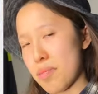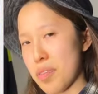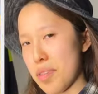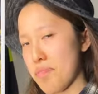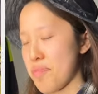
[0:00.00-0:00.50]

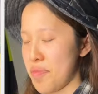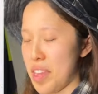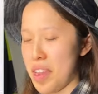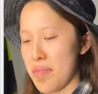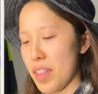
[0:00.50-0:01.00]
but
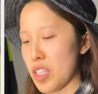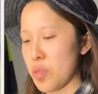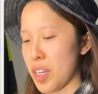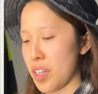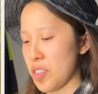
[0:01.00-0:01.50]
hey, at least we
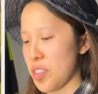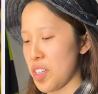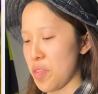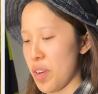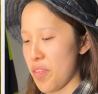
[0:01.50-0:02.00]
got our
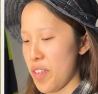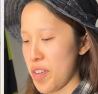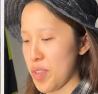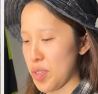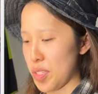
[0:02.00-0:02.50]
Secret Rare. Very
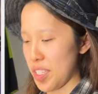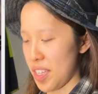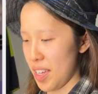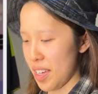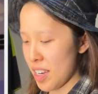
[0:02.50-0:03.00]
cool to see
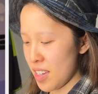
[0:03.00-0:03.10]
that.